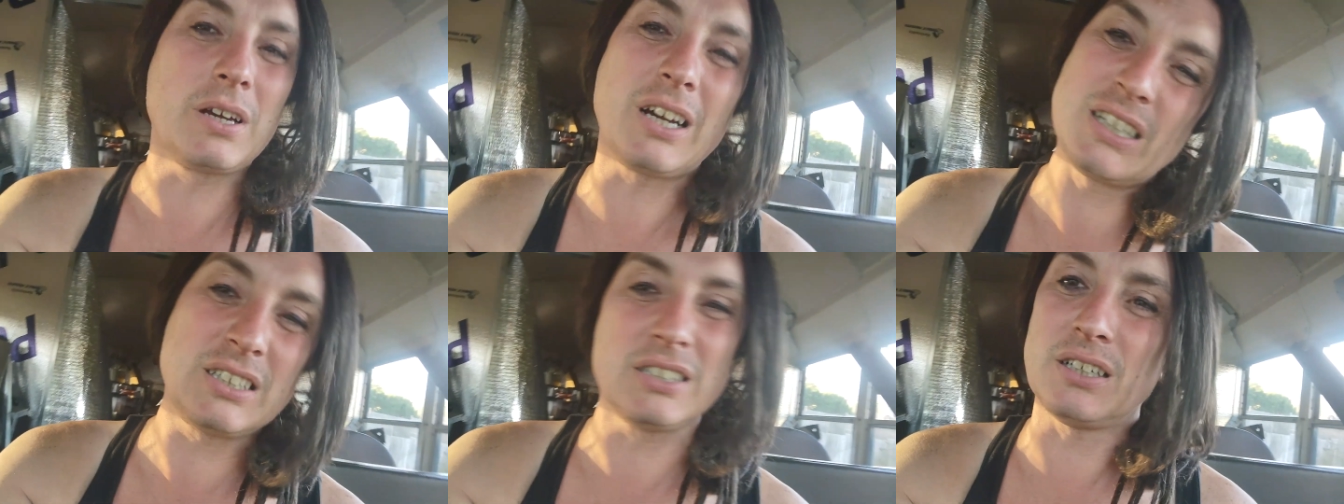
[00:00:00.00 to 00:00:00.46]

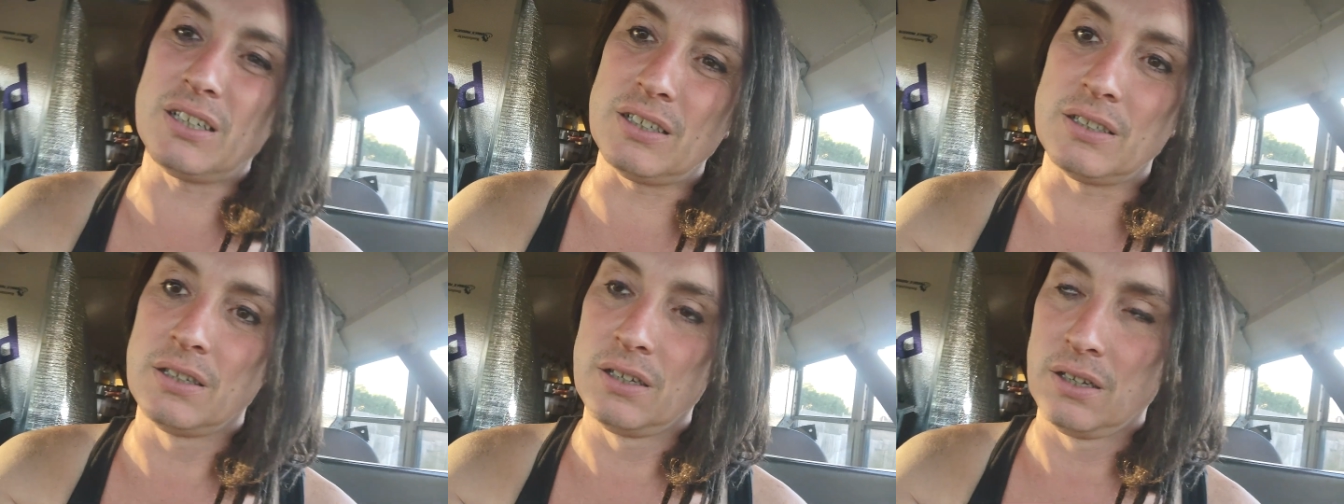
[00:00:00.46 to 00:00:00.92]

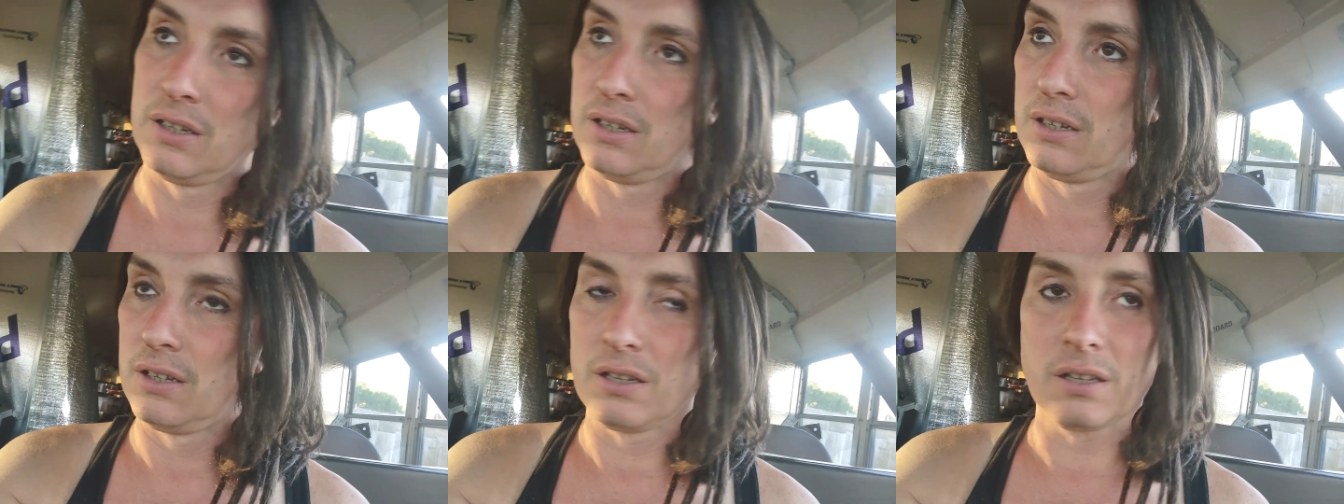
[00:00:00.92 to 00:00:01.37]

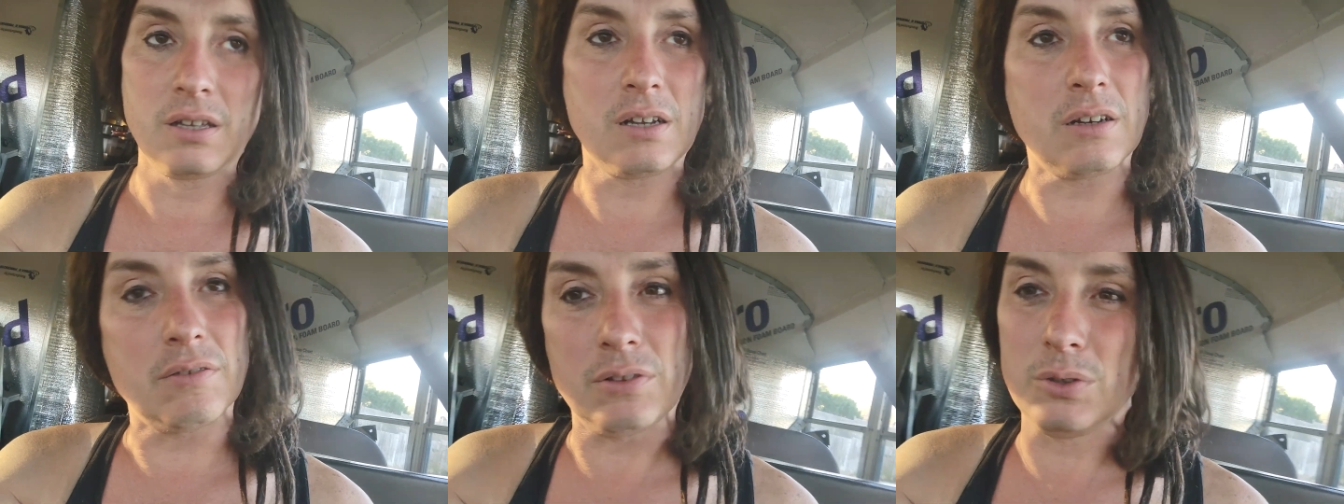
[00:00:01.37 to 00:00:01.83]

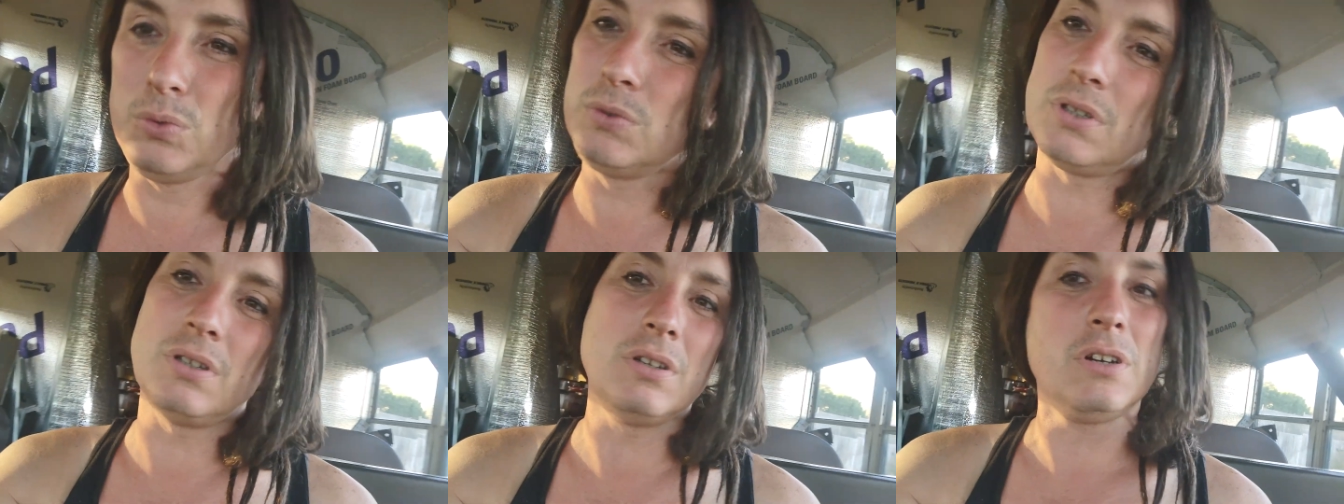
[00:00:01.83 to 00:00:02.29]
kind of
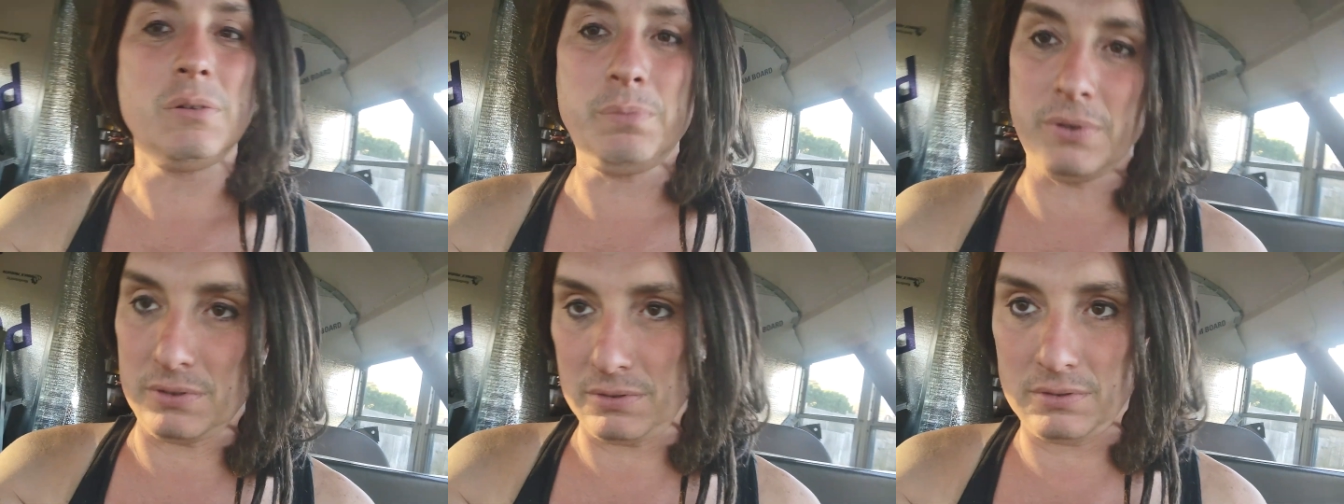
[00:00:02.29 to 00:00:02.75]
loosened
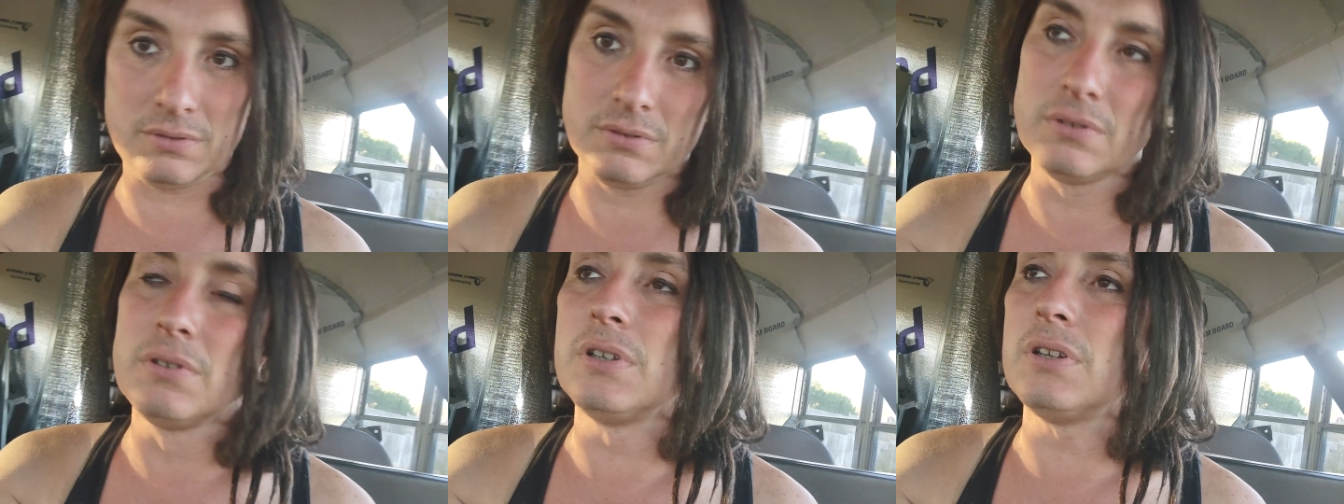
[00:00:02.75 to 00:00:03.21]
up, and
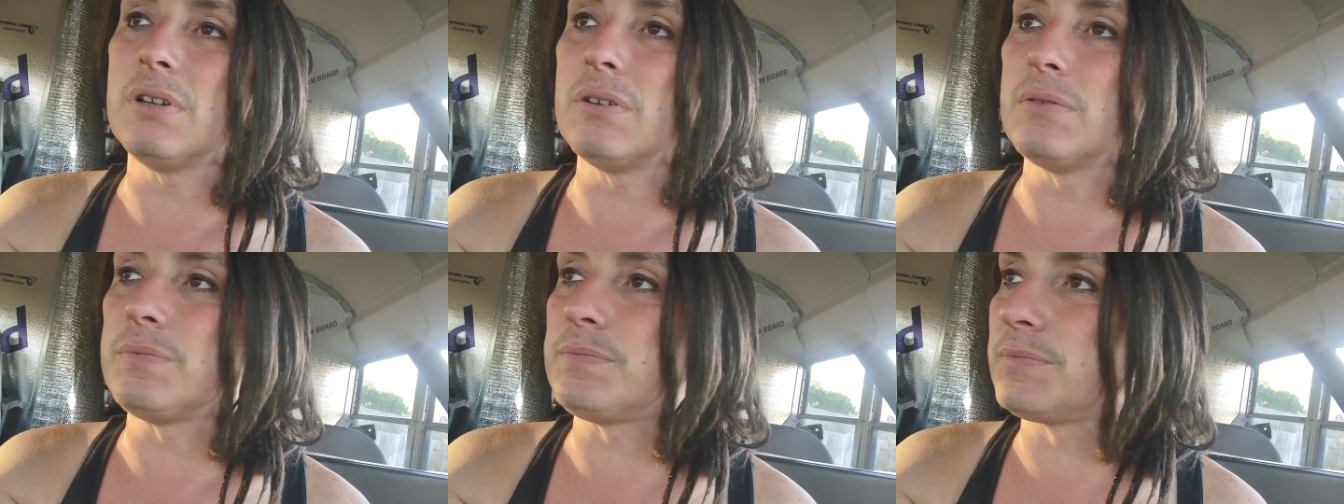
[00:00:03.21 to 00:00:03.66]
you
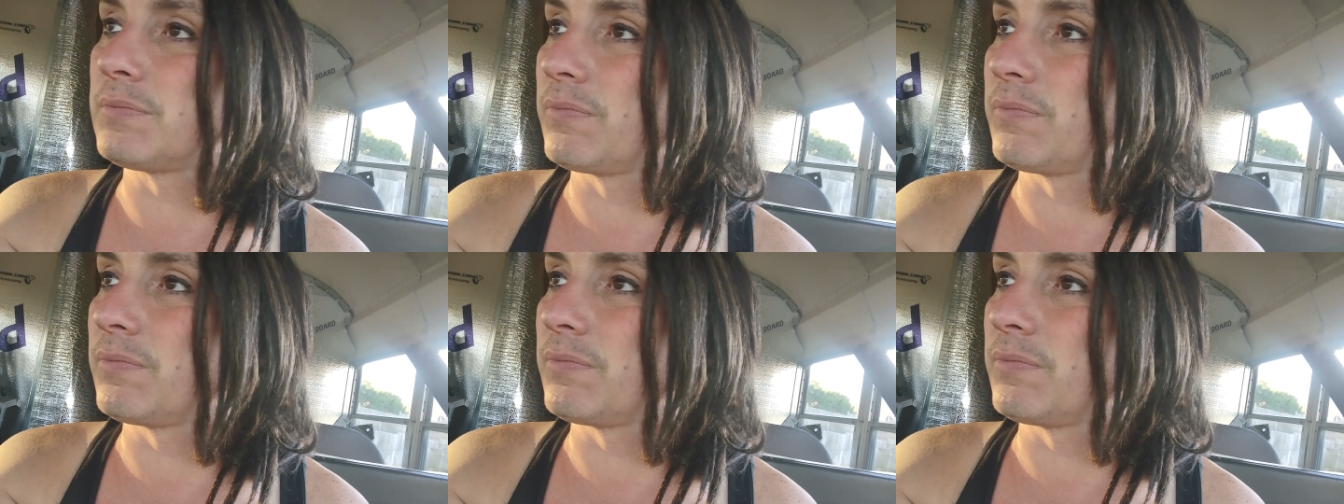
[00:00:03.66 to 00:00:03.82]
know.